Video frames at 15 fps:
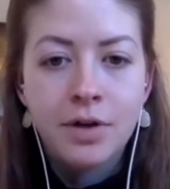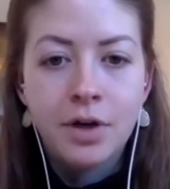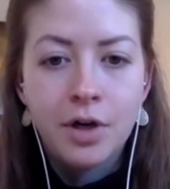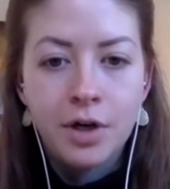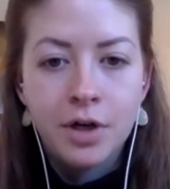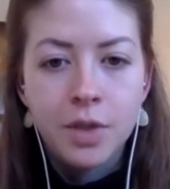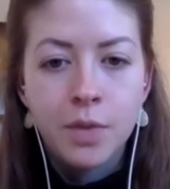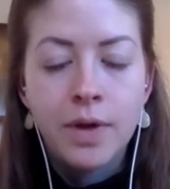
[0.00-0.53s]

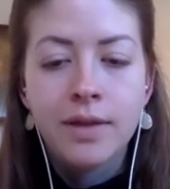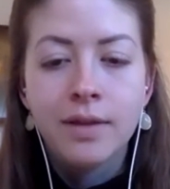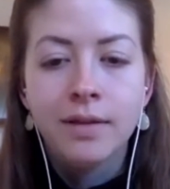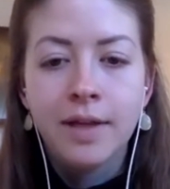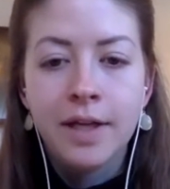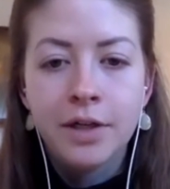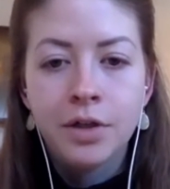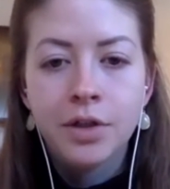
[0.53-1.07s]
earned with
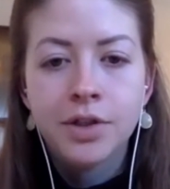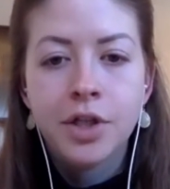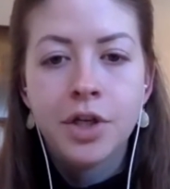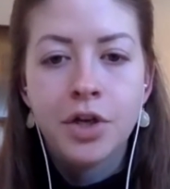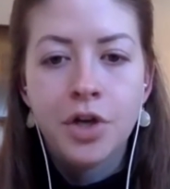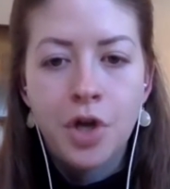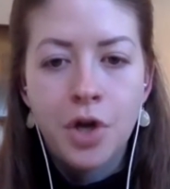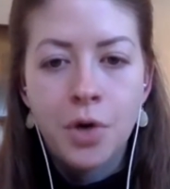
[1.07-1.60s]
little to
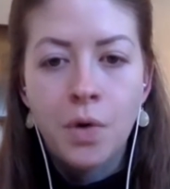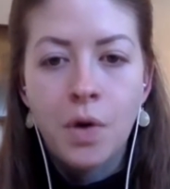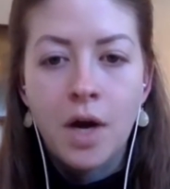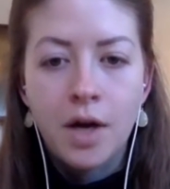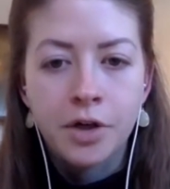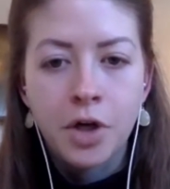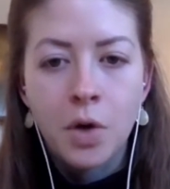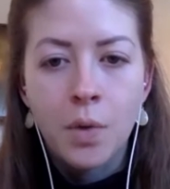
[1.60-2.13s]
no
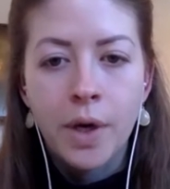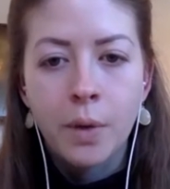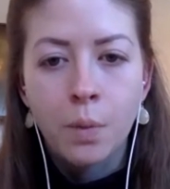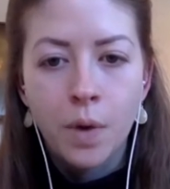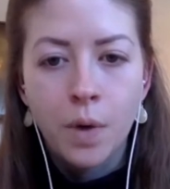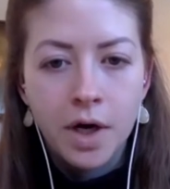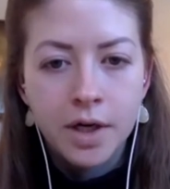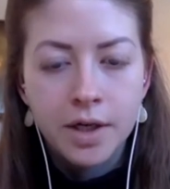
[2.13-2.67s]
ongoing
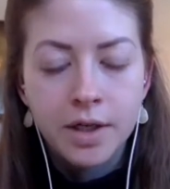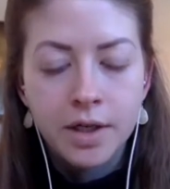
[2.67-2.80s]
work.